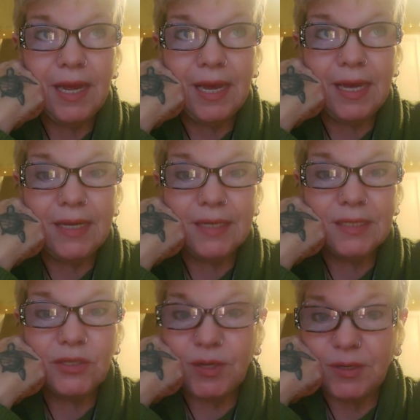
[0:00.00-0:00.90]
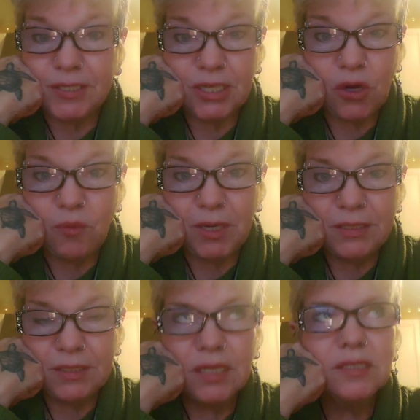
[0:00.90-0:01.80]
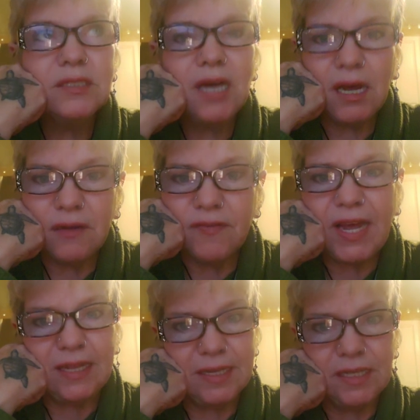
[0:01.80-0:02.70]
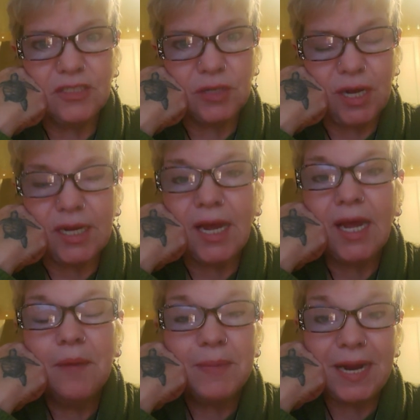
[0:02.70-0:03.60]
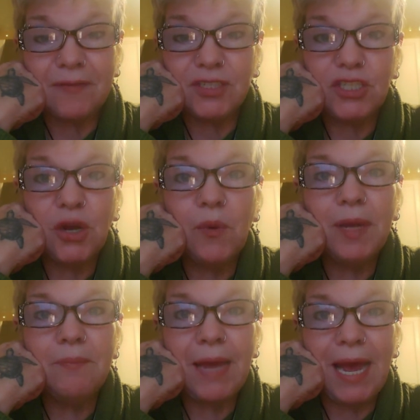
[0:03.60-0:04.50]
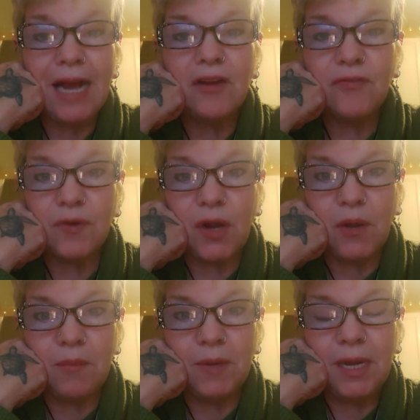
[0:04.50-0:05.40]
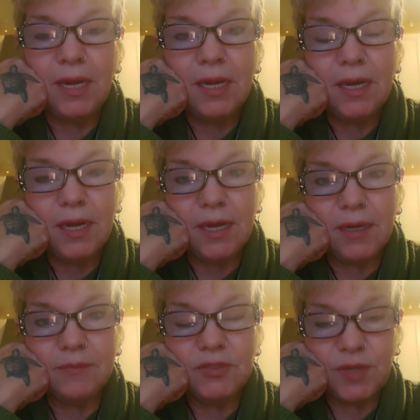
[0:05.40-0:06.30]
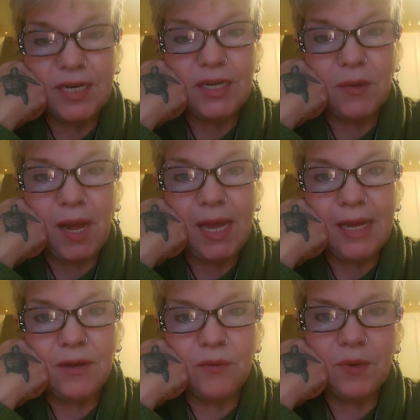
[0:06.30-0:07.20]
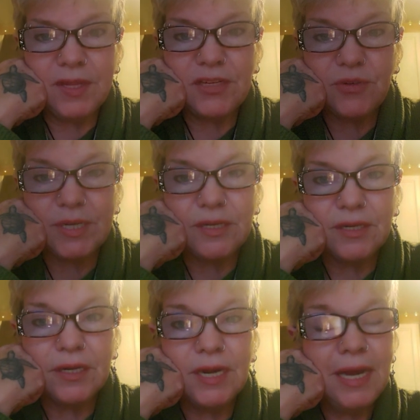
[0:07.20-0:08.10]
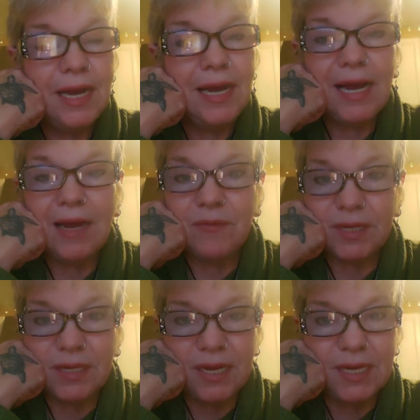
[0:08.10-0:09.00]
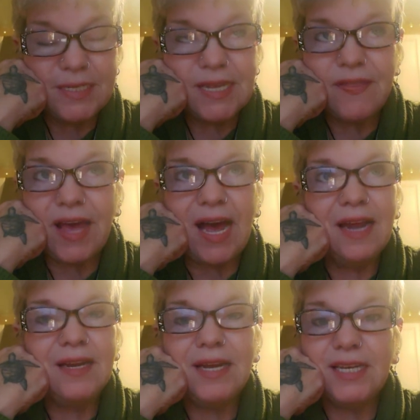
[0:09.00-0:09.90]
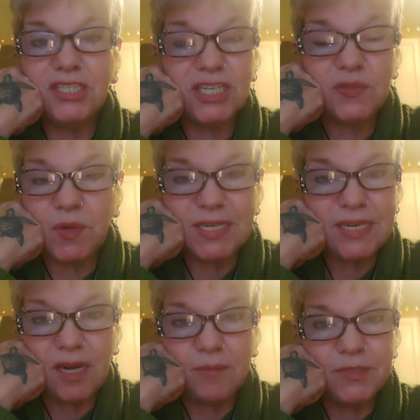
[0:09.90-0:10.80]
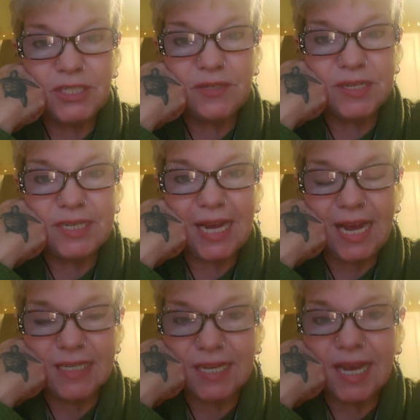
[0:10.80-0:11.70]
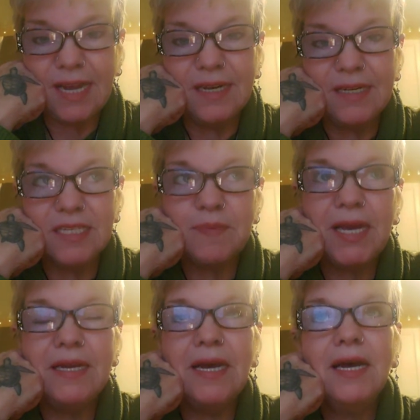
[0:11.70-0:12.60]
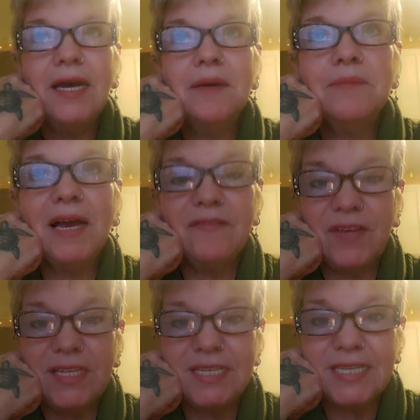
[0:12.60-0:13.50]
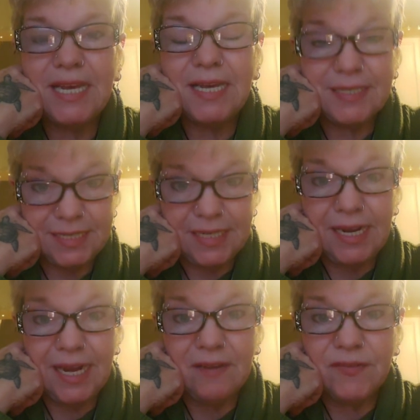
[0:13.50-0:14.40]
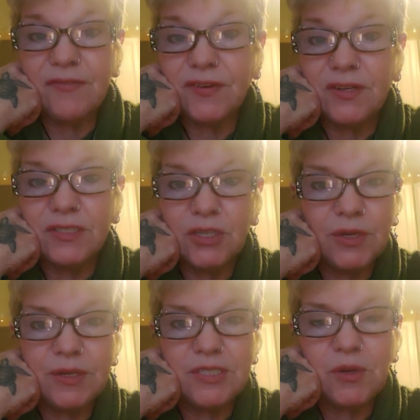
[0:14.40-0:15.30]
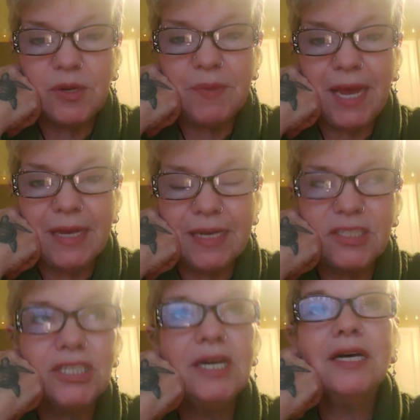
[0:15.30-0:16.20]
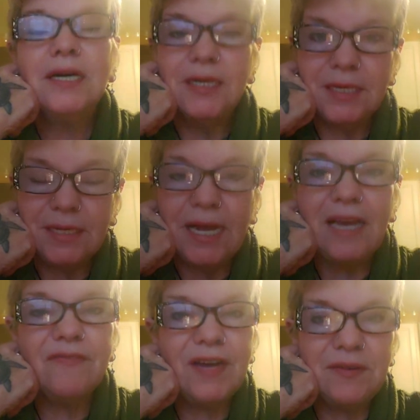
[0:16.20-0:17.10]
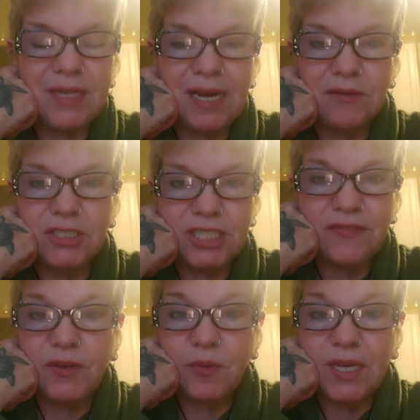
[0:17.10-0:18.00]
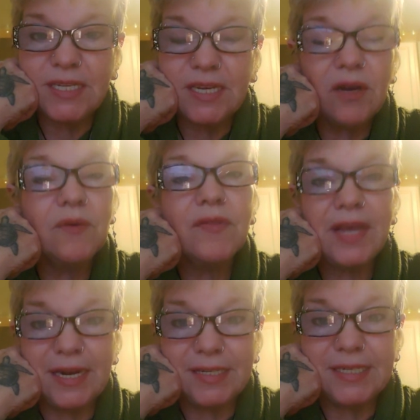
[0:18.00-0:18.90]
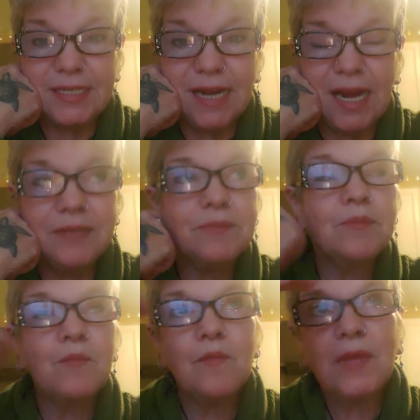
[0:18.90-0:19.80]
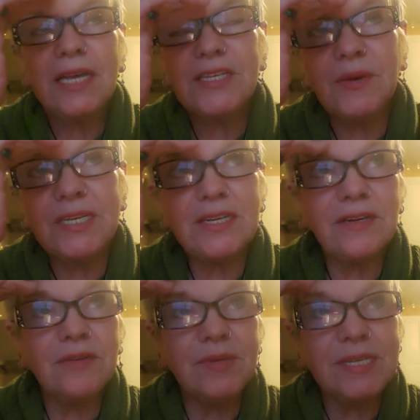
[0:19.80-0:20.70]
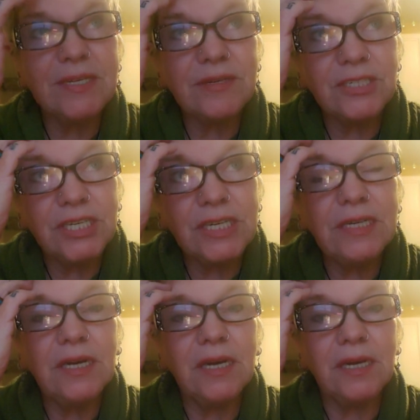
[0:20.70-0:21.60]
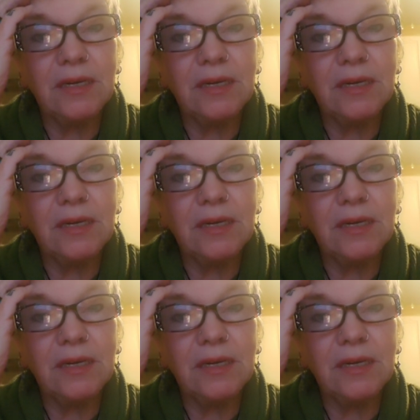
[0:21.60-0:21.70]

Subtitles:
a Toyota Tacoma. Love that little truck. But after towing back from Trenton, Ohio with the trailer, I realized that it just wasn't up to the task. And despite my VIN saying it did have the full Toyota towing package, I found out just a few weeks ago that it did not. So I started researching.